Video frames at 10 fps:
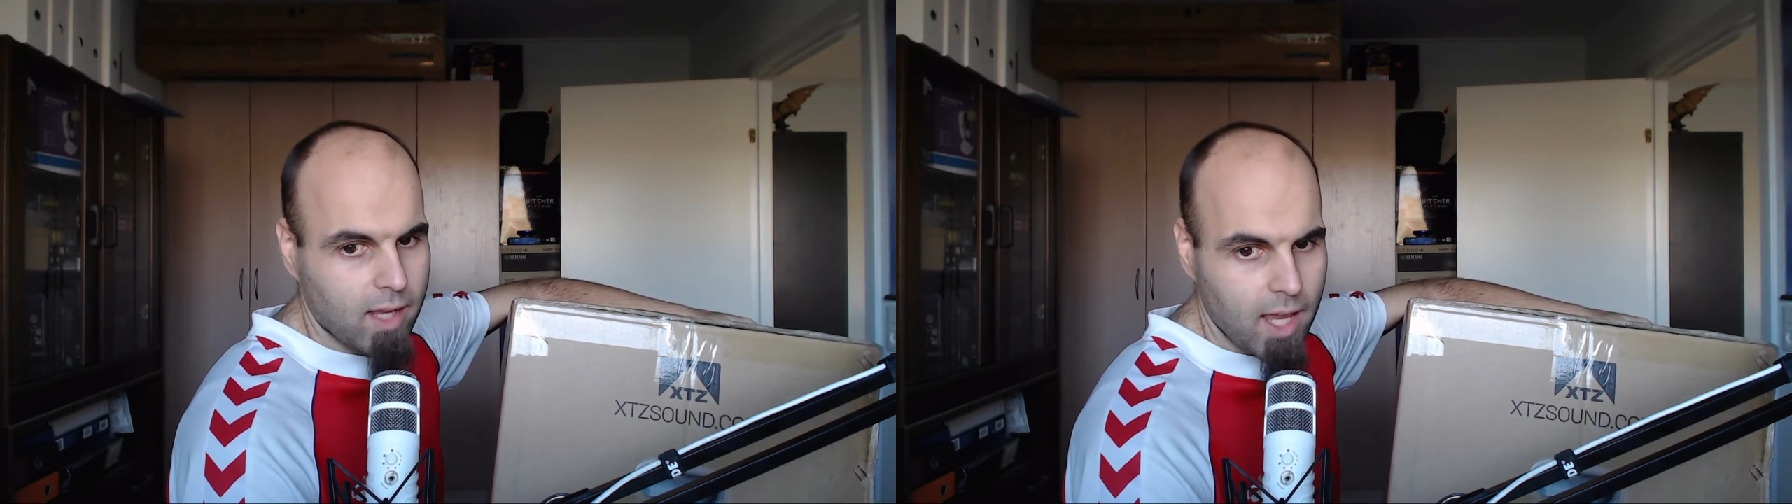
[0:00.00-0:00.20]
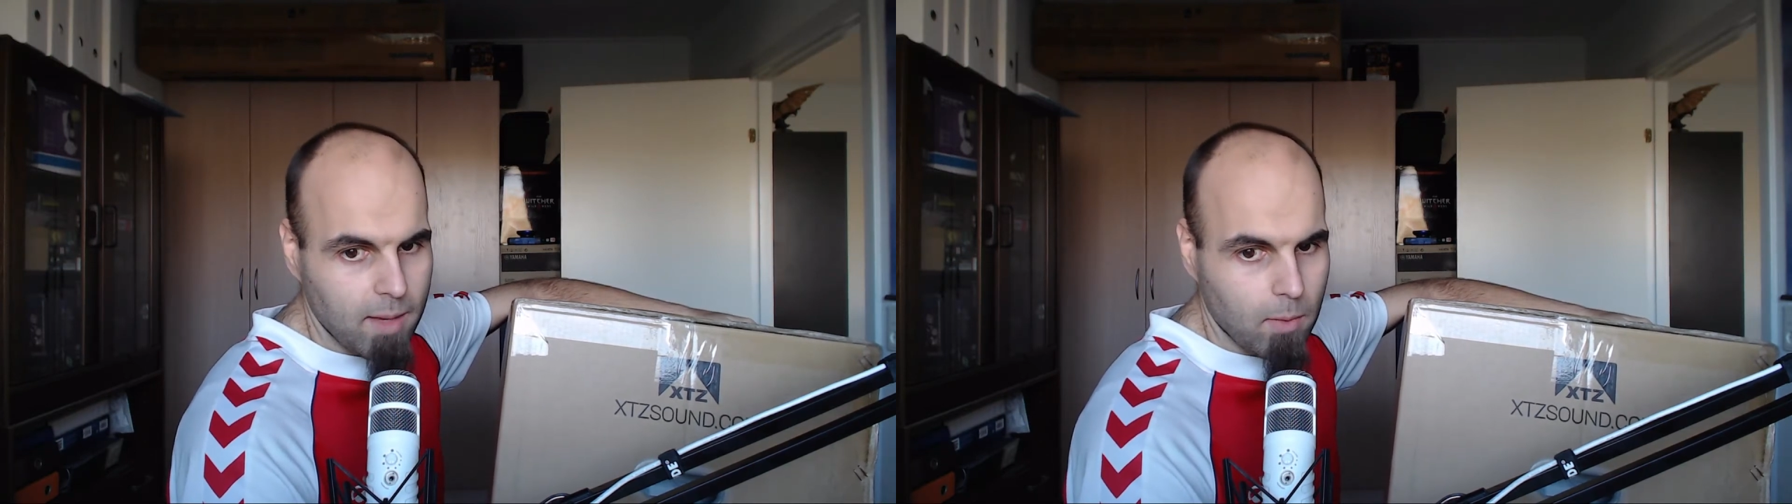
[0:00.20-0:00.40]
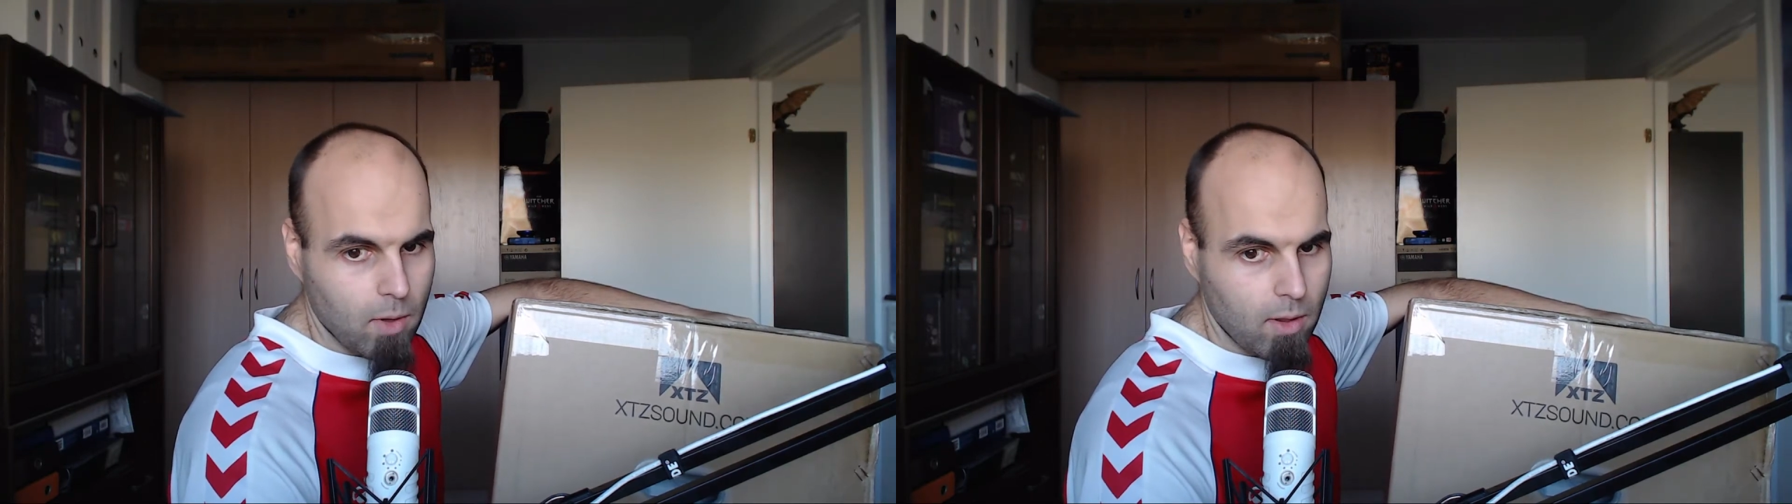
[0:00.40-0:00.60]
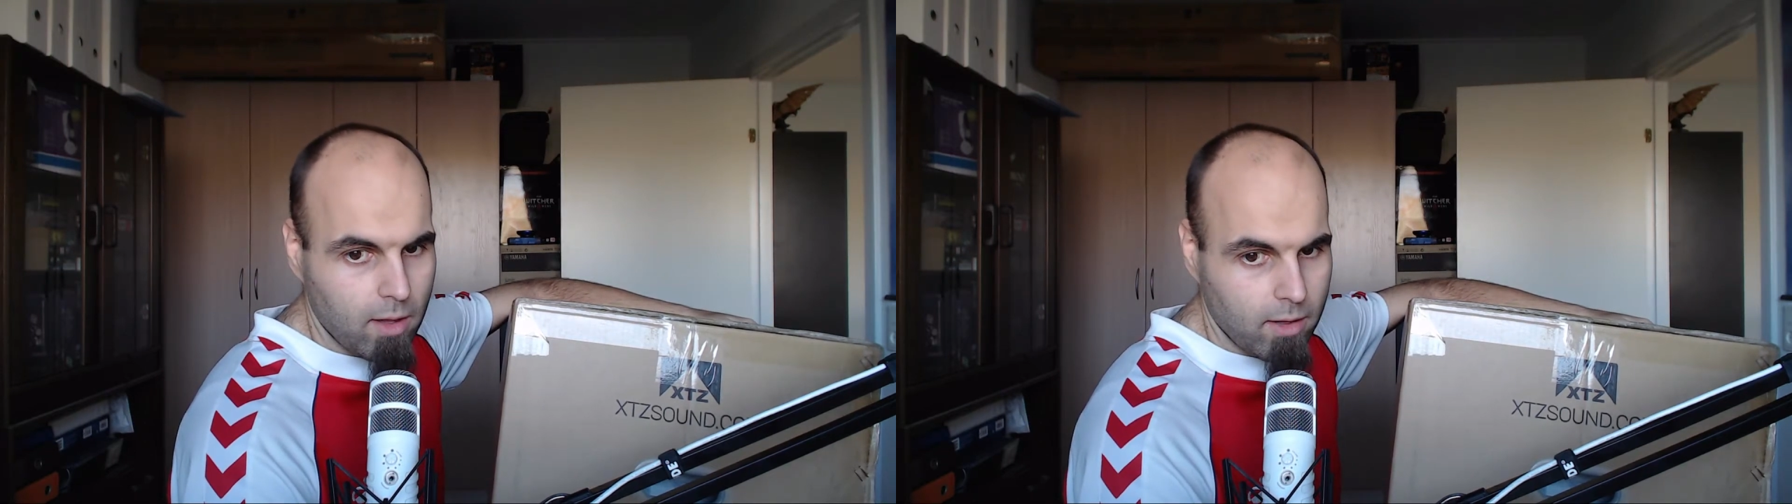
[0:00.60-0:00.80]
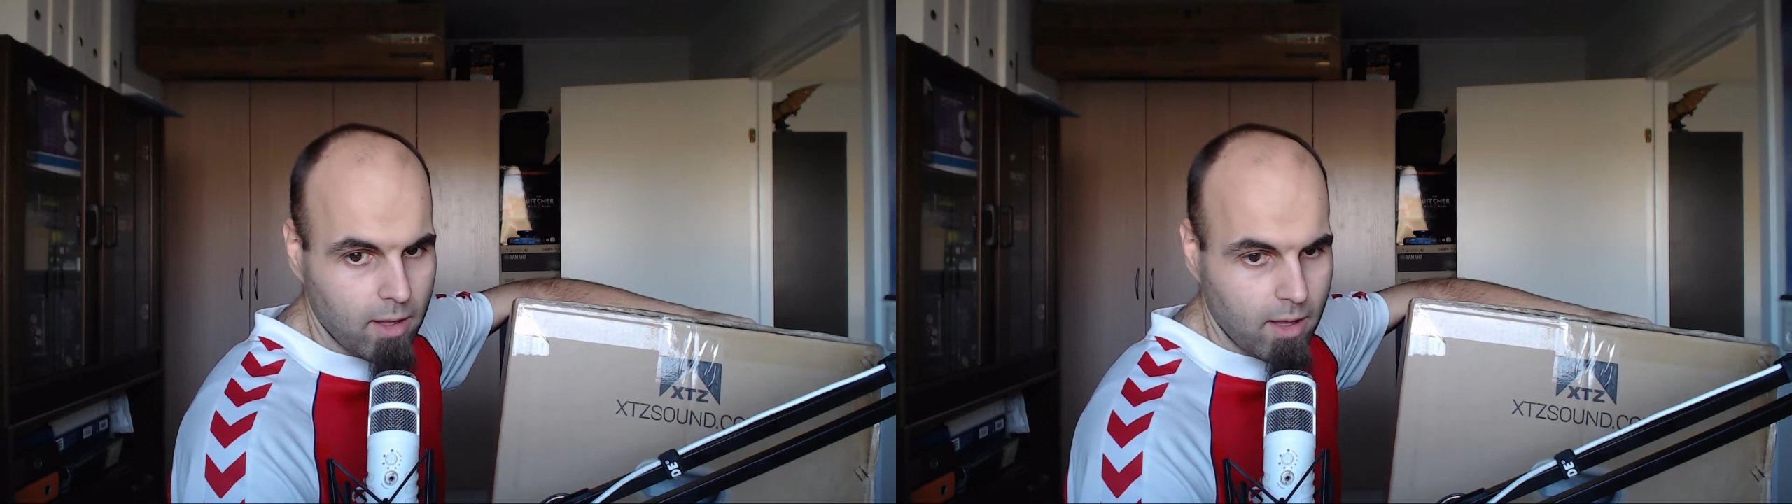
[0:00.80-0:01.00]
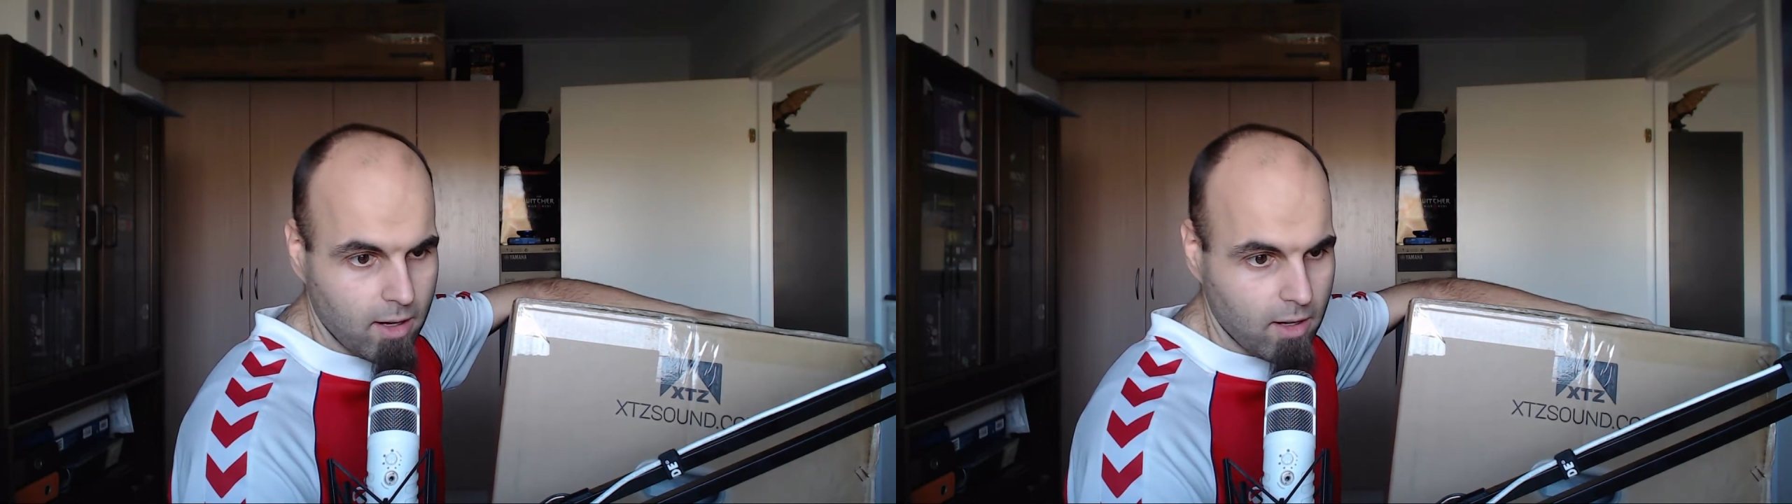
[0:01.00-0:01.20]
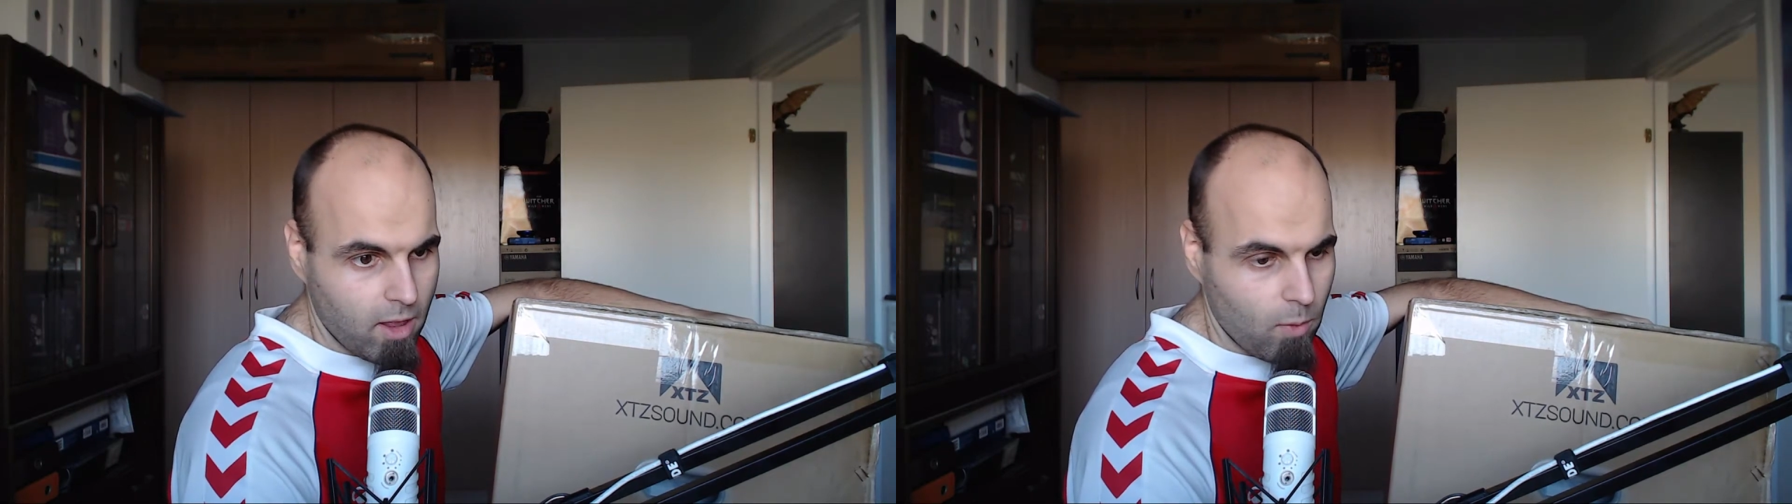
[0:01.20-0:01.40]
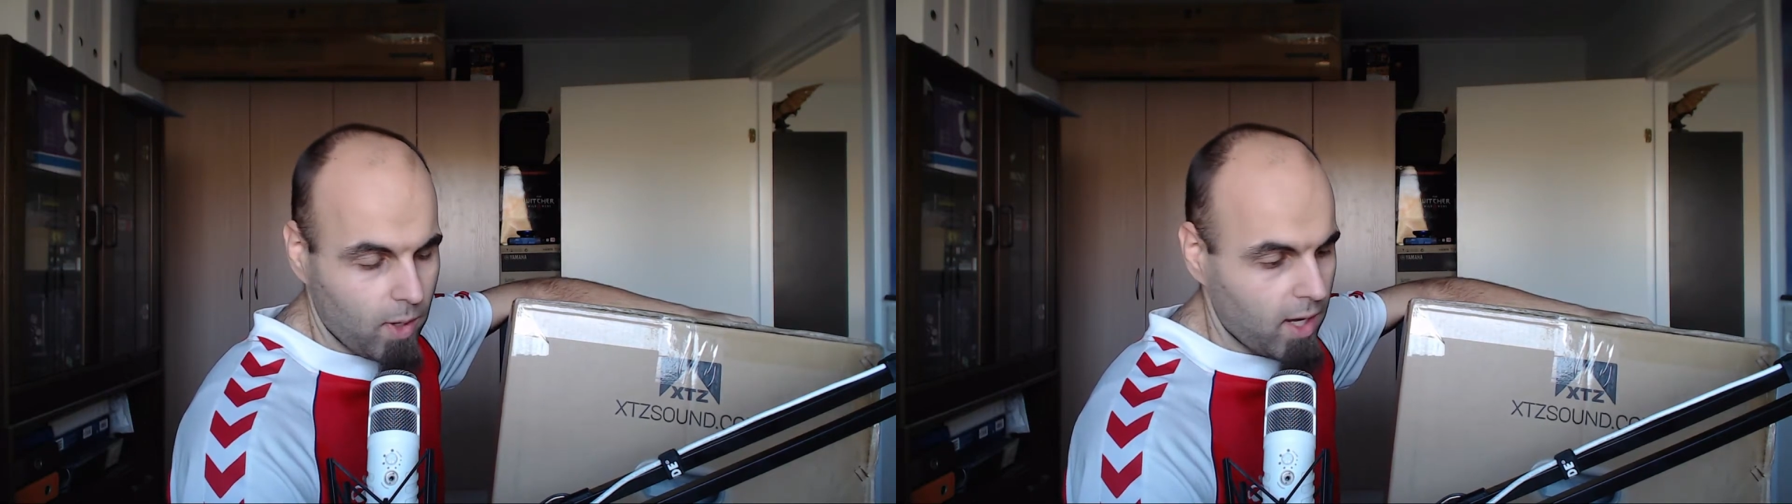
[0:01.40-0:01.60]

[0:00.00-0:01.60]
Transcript: cable in another way.